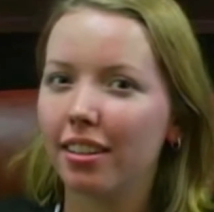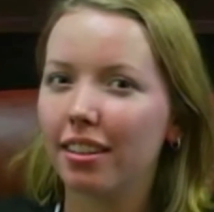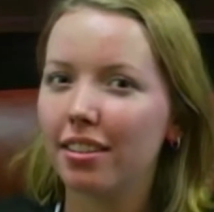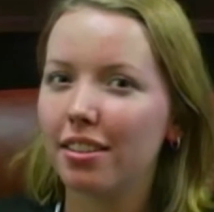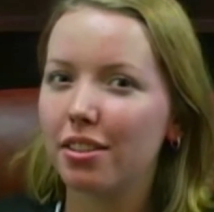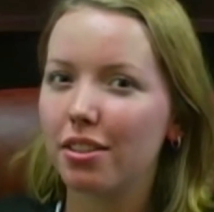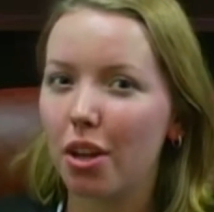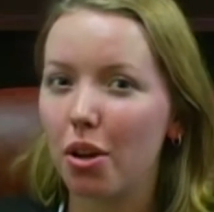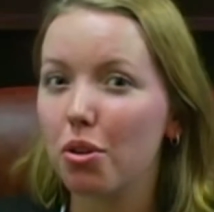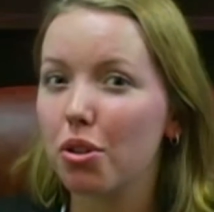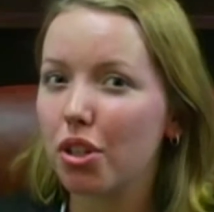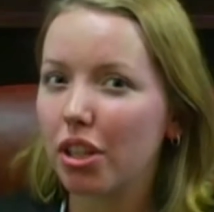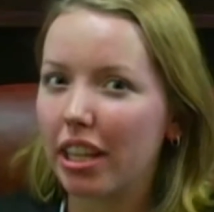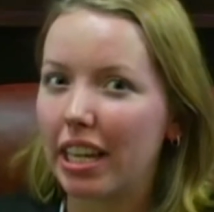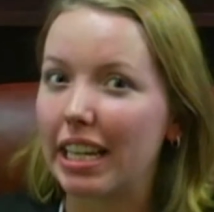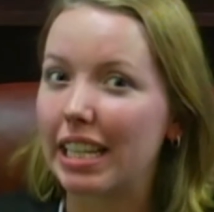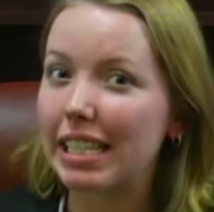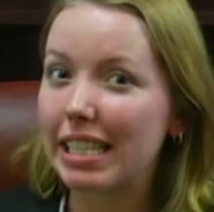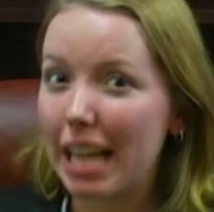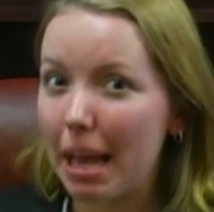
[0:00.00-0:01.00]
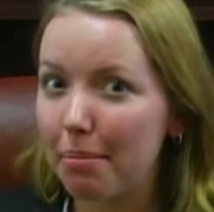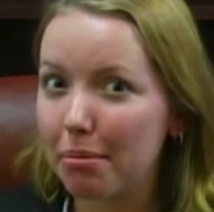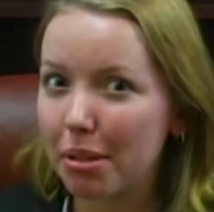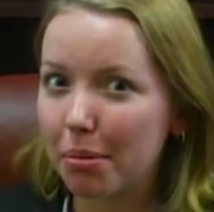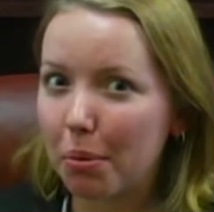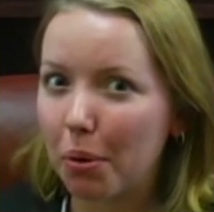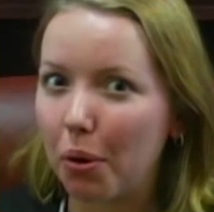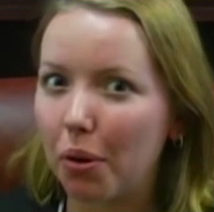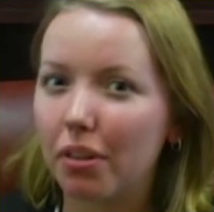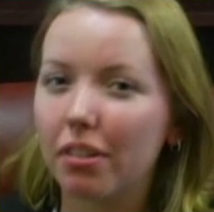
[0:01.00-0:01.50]
socially
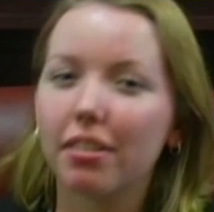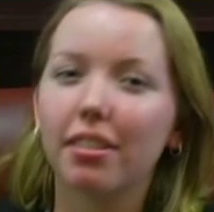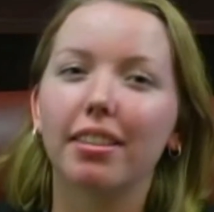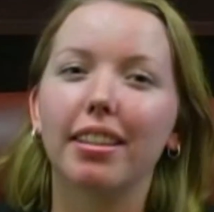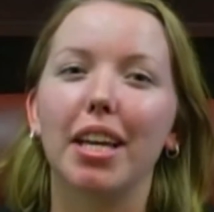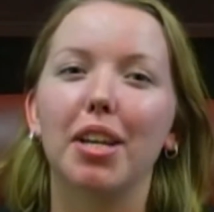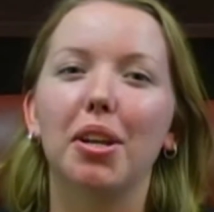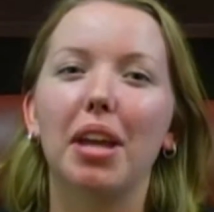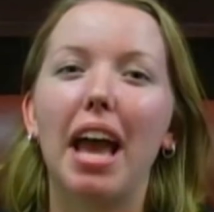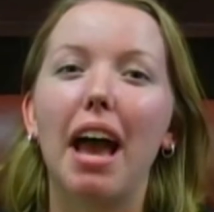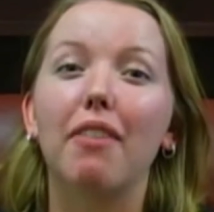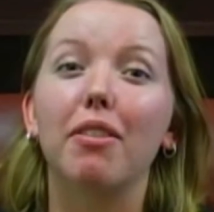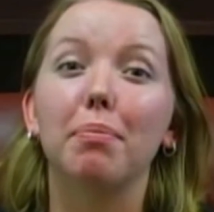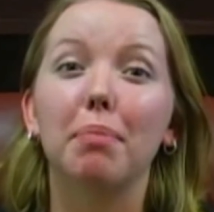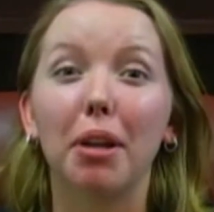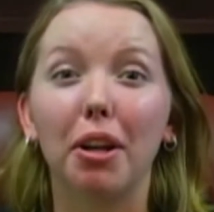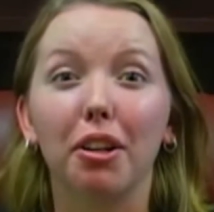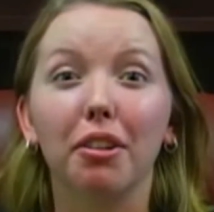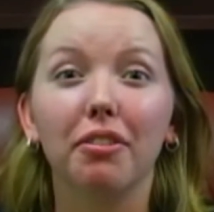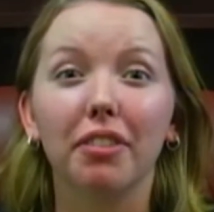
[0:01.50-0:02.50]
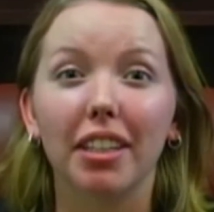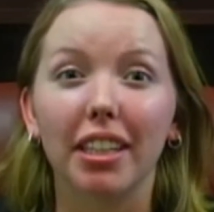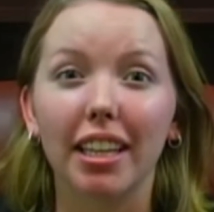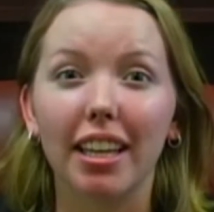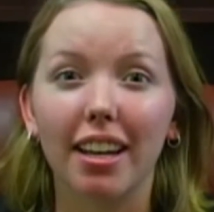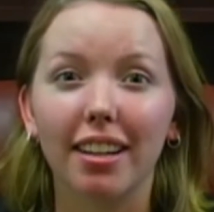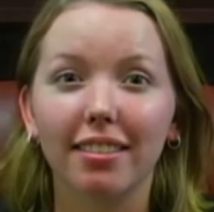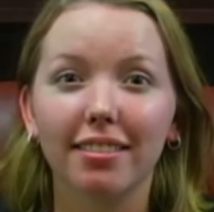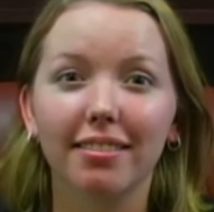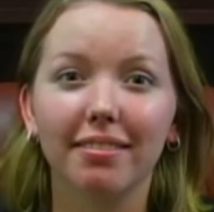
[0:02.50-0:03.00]
acceptable, then you have a
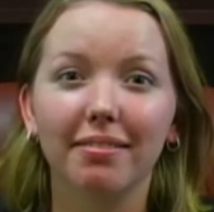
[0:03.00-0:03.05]
paraphilia.